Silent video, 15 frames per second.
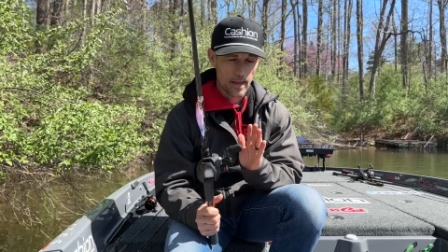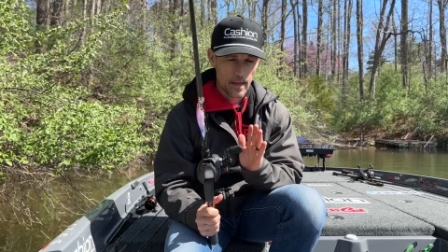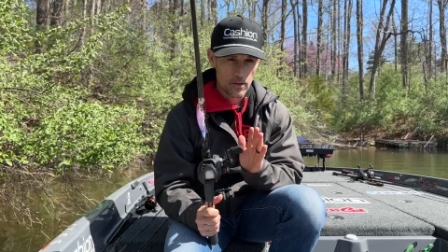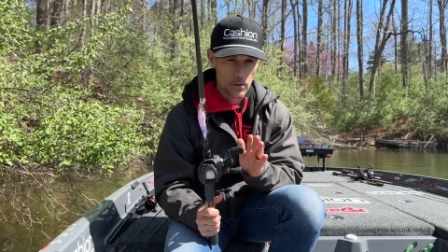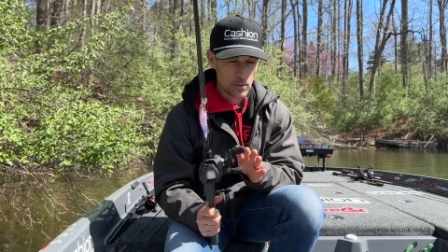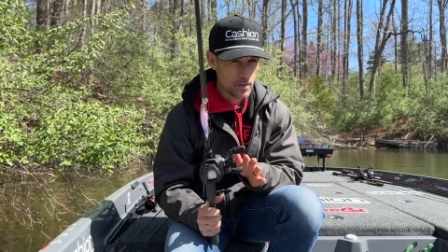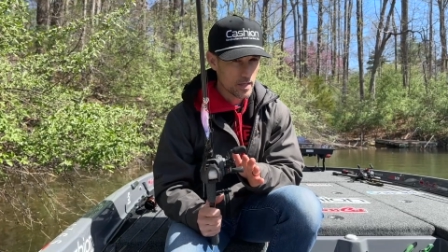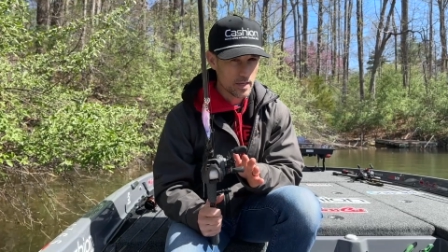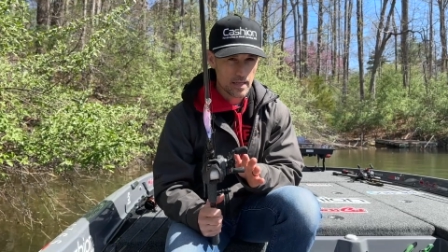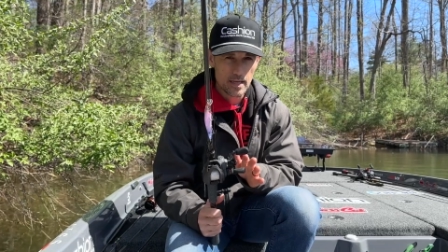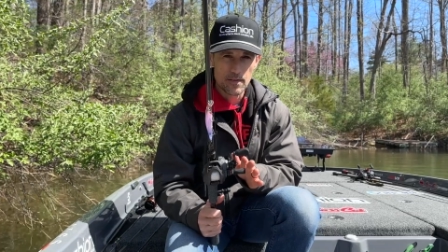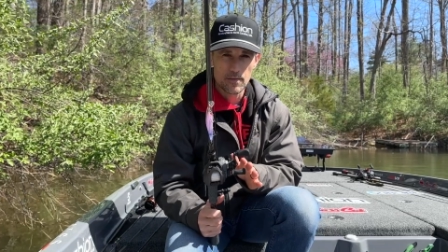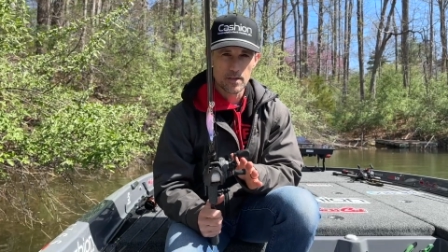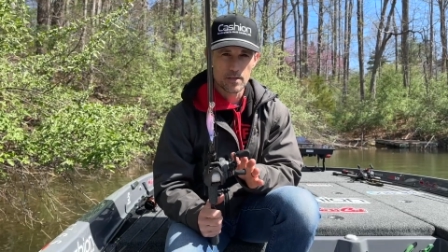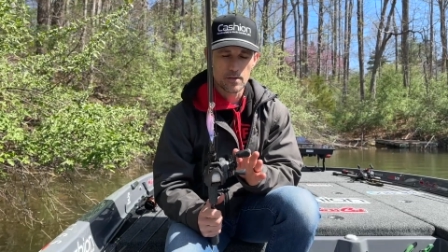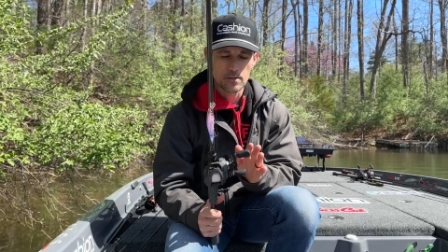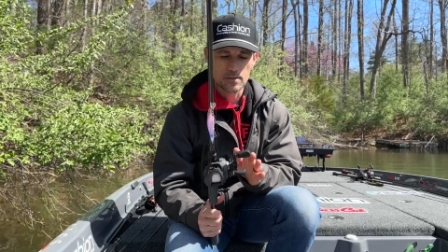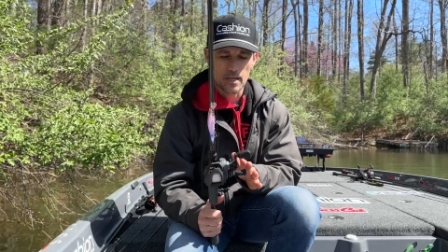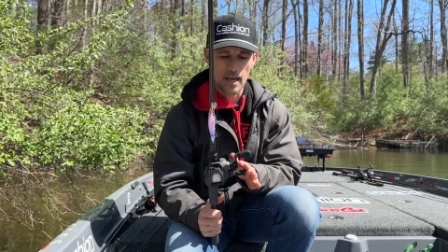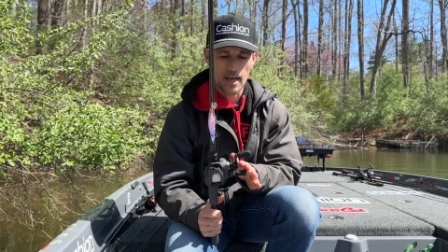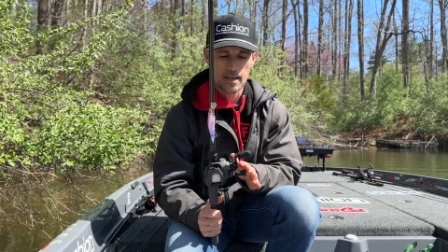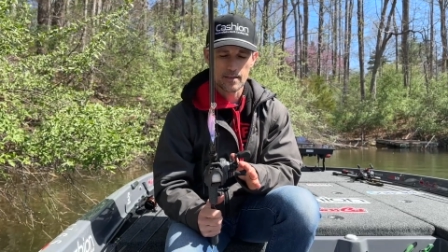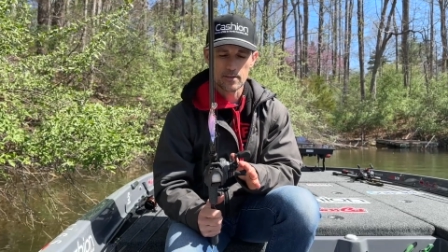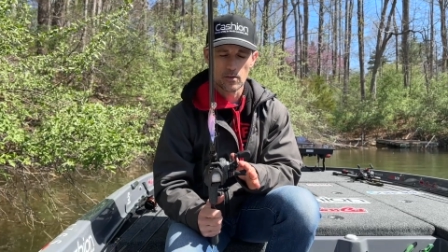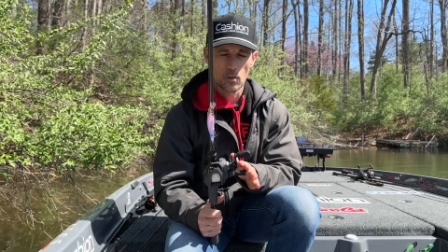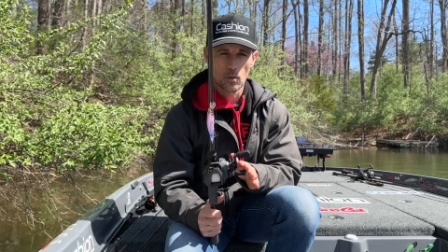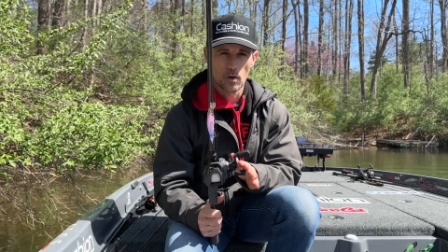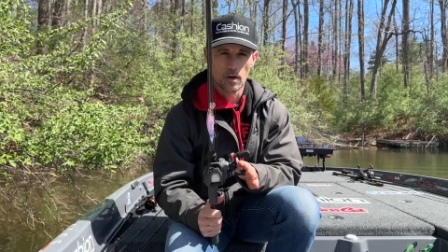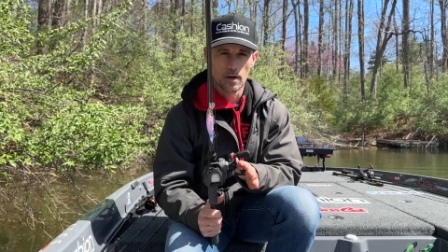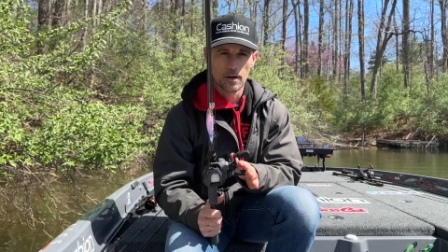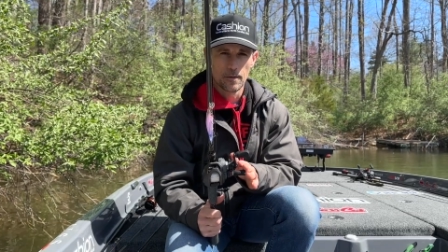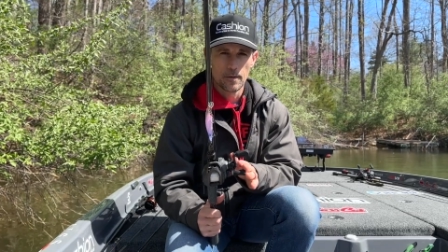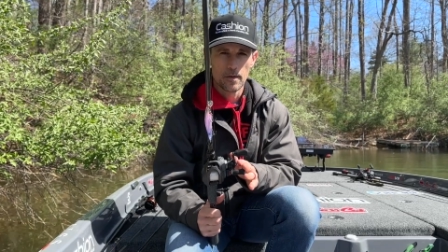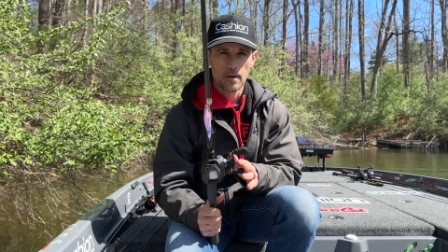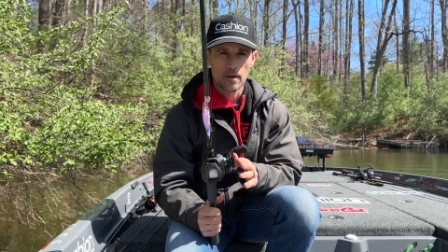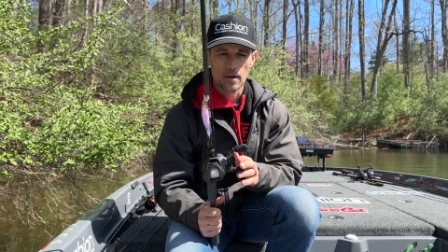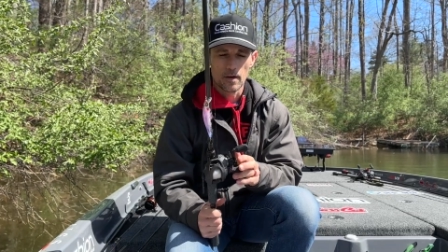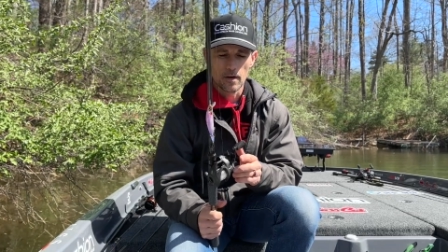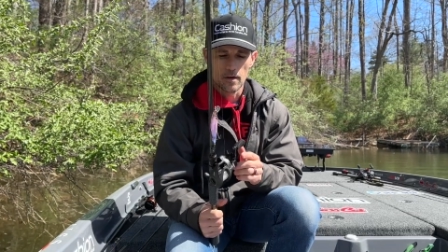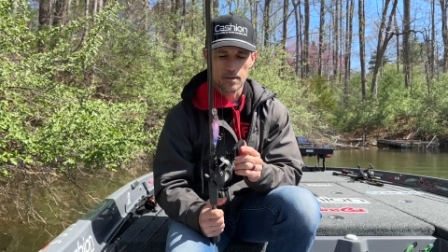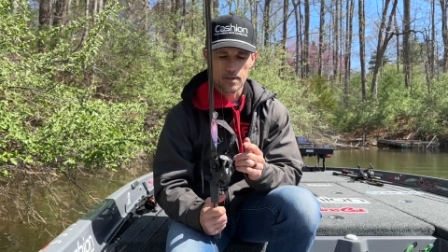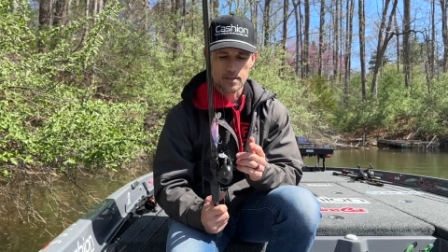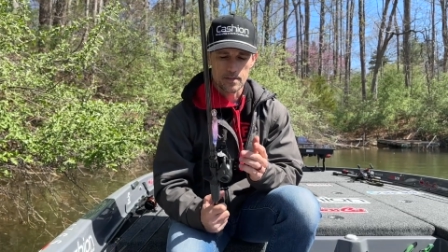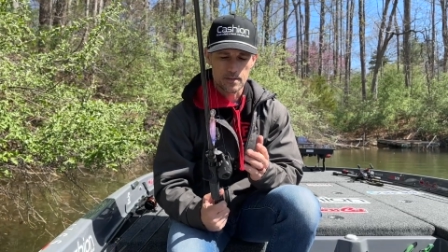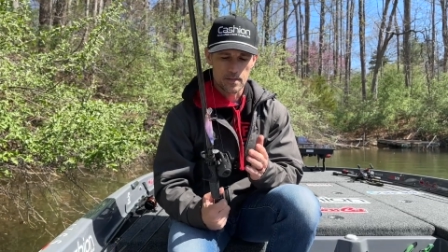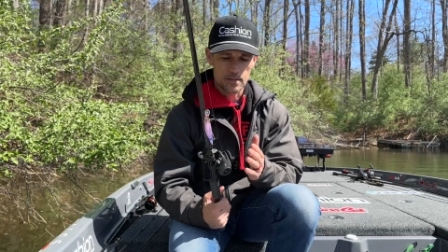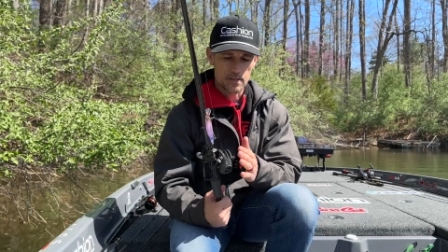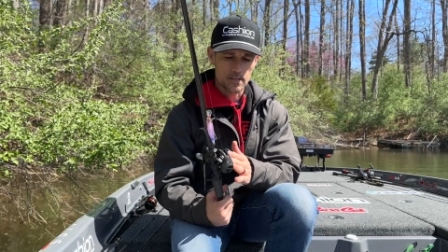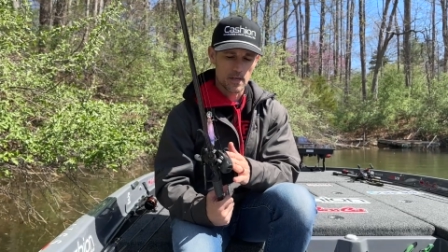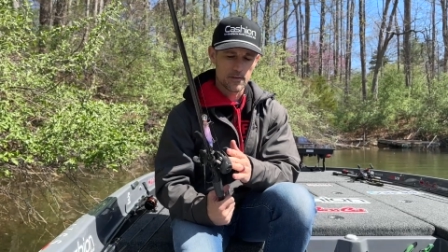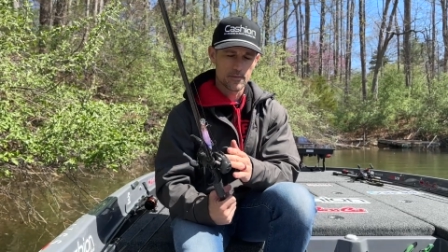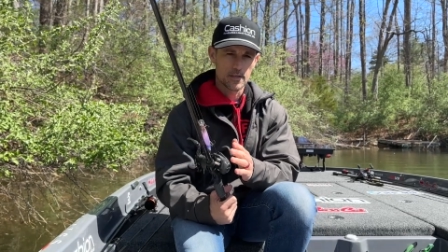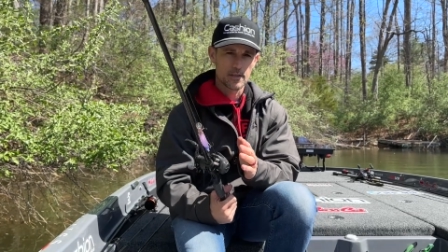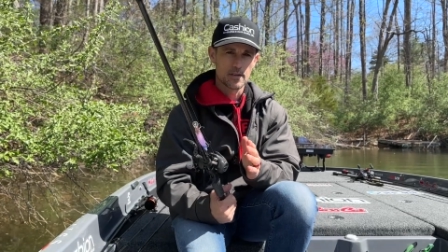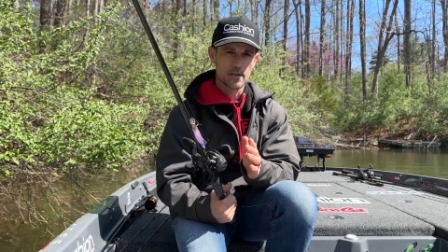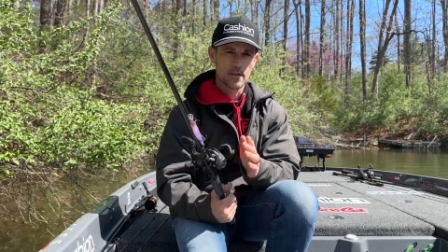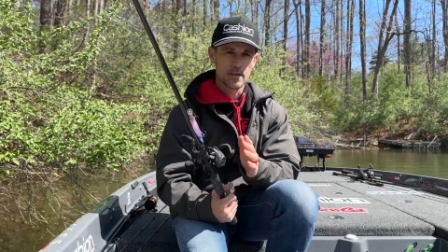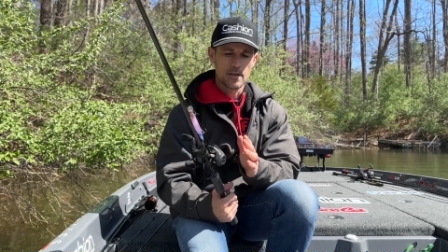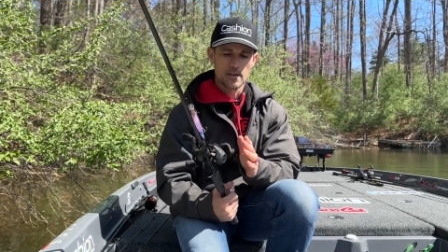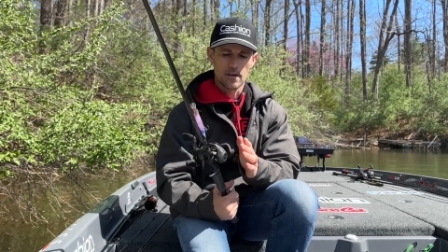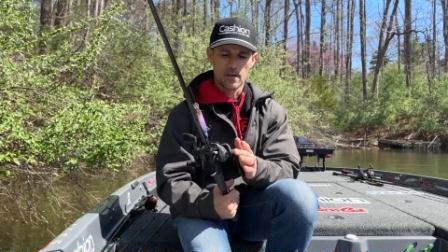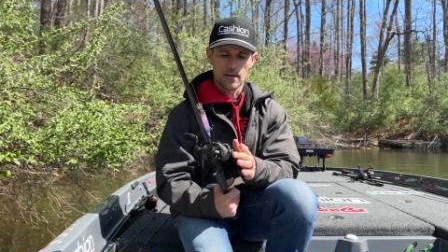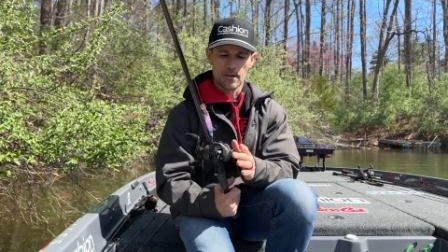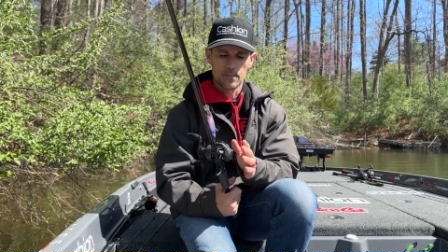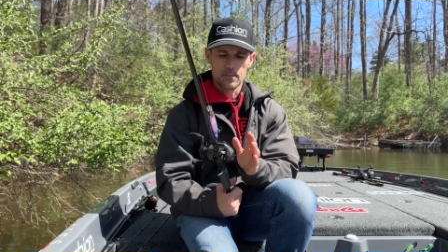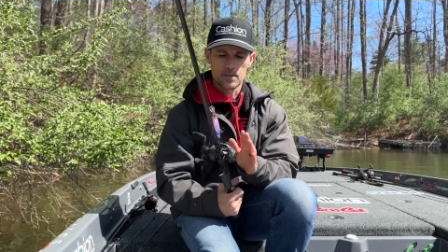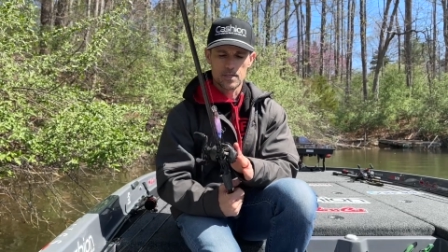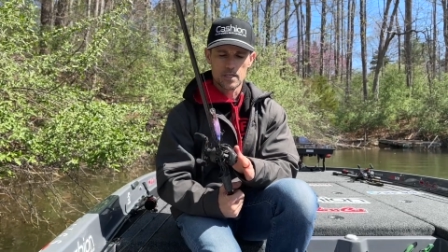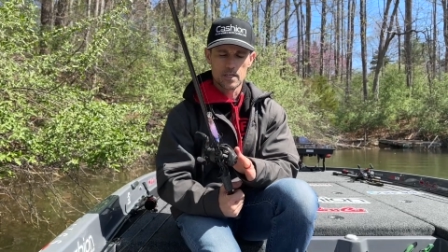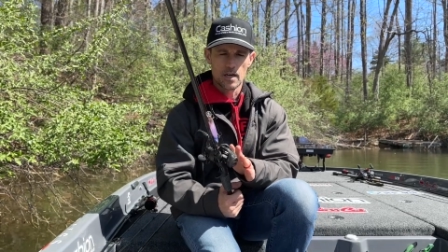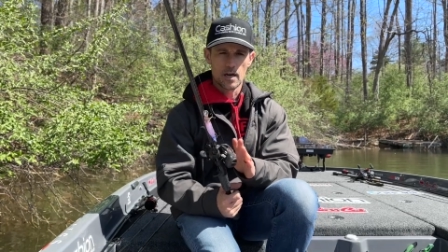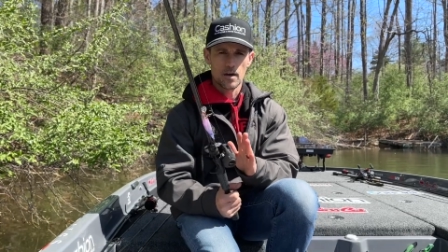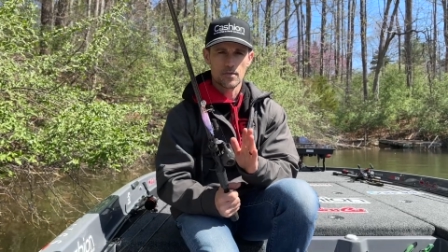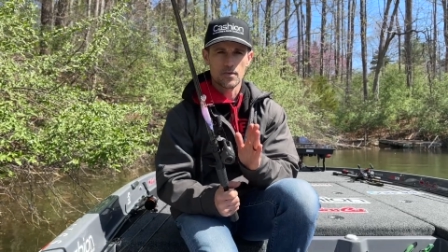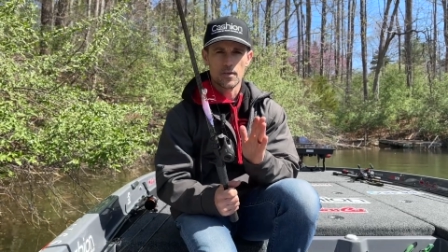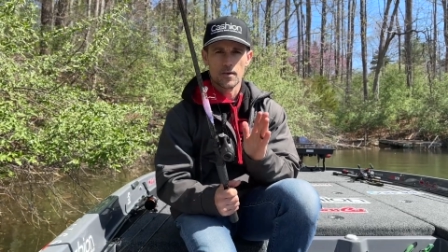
You can even use an 8-to-1. This is the 7 GF.